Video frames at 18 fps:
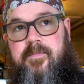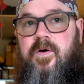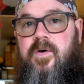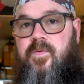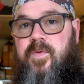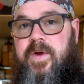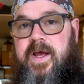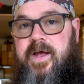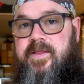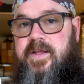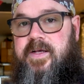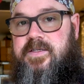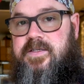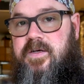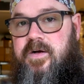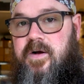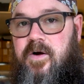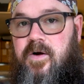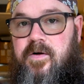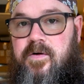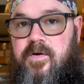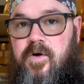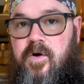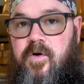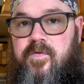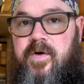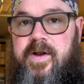We had this in our
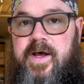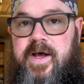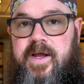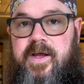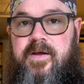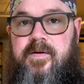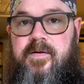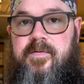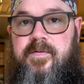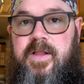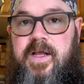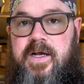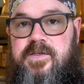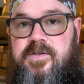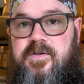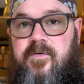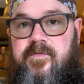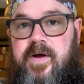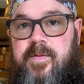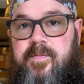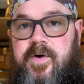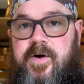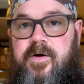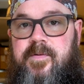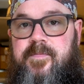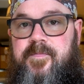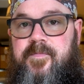overnight last
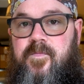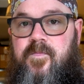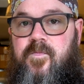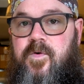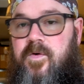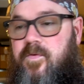November where